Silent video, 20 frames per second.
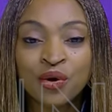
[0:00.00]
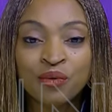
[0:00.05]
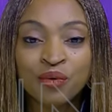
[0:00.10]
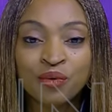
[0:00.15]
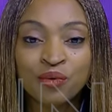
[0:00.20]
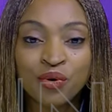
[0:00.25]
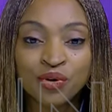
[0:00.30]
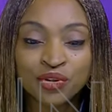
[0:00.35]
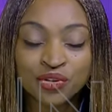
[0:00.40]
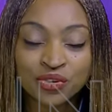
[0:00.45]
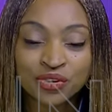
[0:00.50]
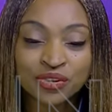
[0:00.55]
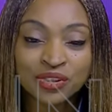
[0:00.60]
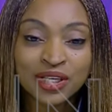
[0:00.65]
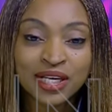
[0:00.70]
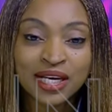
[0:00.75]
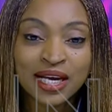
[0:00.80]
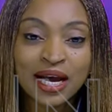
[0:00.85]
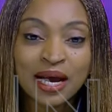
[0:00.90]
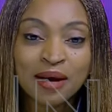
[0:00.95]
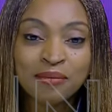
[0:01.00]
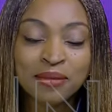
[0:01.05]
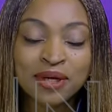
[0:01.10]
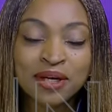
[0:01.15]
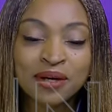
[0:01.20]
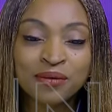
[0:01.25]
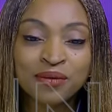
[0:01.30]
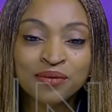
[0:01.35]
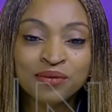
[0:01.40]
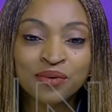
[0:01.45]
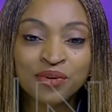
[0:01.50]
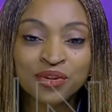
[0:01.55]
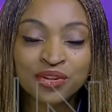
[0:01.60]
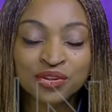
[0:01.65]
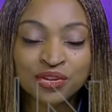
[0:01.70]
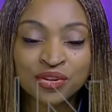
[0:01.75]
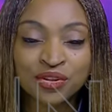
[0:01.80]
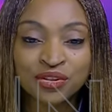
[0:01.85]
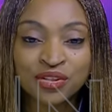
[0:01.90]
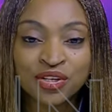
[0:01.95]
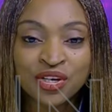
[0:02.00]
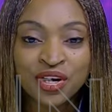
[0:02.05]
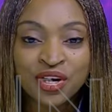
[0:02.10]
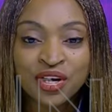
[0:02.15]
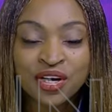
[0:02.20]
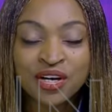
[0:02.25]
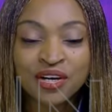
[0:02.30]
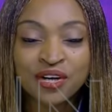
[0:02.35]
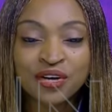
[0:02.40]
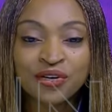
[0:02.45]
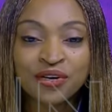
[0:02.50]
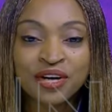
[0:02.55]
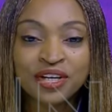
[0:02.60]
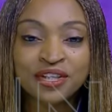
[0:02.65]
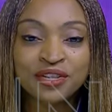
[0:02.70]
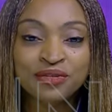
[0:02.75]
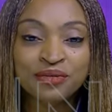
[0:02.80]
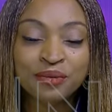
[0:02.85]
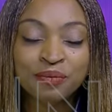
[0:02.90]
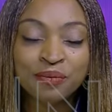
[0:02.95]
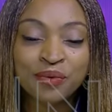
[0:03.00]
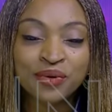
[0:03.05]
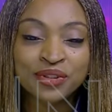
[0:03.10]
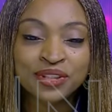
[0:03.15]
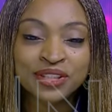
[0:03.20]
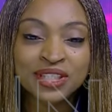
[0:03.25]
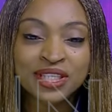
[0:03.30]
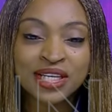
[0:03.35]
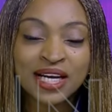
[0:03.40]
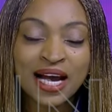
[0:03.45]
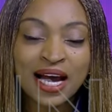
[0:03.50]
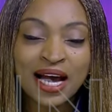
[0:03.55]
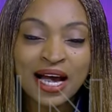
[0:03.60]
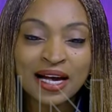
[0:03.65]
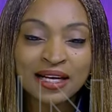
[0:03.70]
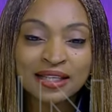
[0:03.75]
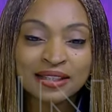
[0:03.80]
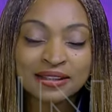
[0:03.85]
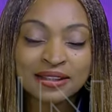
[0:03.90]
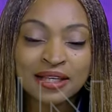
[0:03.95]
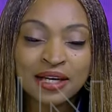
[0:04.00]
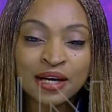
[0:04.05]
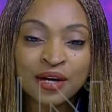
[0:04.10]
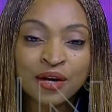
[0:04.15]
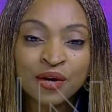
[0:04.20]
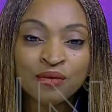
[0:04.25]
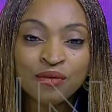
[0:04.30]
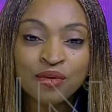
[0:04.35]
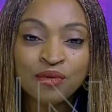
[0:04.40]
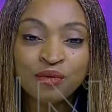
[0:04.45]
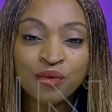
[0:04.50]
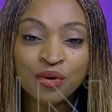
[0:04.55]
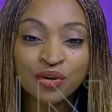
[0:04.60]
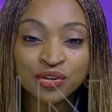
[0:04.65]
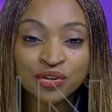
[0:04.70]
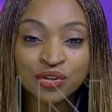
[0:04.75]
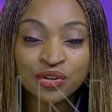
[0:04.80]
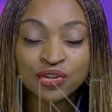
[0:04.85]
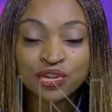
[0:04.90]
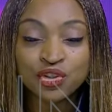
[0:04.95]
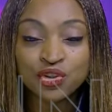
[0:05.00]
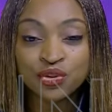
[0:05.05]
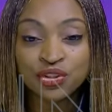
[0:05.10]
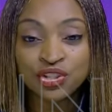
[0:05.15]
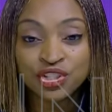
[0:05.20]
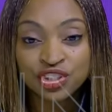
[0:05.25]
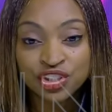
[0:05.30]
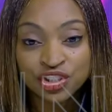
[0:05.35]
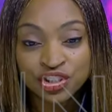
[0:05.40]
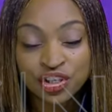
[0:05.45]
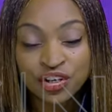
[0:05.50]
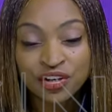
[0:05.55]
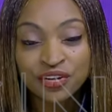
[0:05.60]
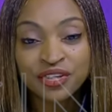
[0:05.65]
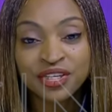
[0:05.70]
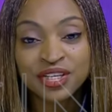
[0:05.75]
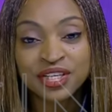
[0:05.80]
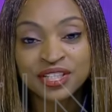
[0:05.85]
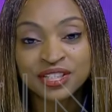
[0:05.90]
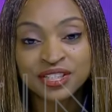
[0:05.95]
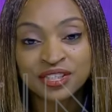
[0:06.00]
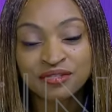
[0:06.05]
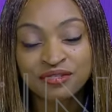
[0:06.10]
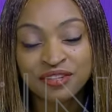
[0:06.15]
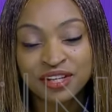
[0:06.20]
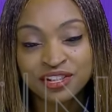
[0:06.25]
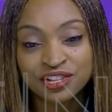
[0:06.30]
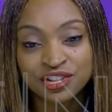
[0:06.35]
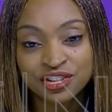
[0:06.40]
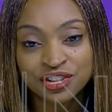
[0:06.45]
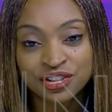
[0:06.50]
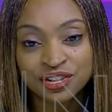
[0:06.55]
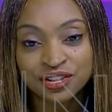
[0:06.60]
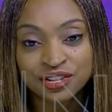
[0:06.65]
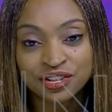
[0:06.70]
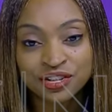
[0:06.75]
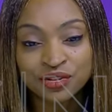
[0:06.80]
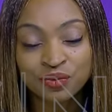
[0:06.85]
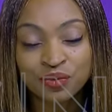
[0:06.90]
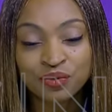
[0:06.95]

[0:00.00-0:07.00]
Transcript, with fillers: We worked on the CAMA, we worked on a Credit Reporting Act, we worked on judiciary interventions.